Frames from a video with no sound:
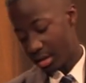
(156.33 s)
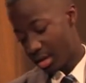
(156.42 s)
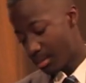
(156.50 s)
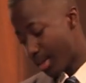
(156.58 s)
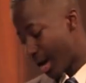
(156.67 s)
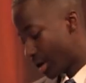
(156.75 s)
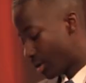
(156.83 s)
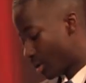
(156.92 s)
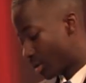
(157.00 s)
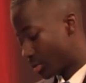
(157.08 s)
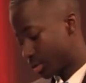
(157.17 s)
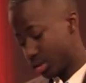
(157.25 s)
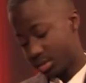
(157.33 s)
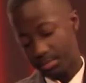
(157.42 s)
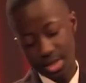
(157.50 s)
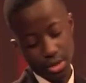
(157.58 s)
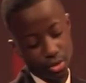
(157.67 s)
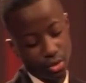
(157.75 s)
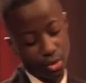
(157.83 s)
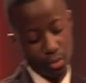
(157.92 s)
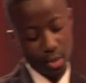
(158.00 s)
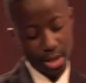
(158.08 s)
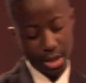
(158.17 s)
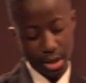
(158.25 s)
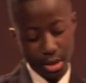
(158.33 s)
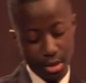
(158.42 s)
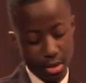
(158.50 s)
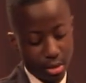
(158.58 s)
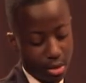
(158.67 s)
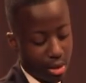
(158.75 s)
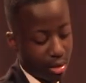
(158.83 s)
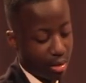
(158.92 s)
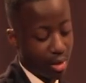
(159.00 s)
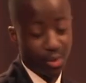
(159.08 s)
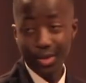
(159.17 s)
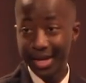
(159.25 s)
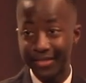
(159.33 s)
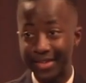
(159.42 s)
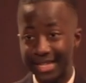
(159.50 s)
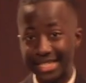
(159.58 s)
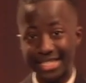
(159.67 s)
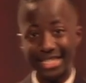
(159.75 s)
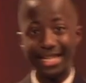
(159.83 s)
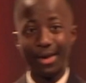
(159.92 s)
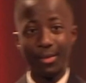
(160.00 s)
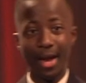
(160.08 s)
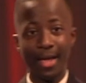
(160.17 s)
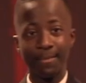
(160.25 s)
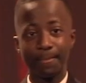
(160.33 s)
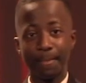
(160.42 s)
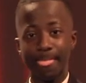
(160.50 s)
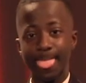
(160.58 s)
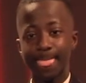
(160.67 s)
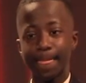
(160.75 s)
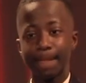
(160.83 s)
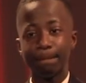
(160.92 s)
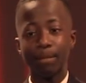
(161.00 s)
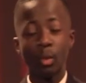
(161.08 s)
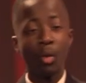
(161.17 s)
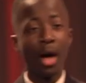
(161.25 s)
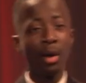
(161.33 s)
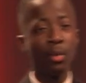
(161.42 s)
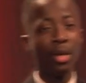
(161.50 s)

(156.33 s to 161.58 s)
it might not, just make sure you're ready. Yeah. You're never going to see that, right? What I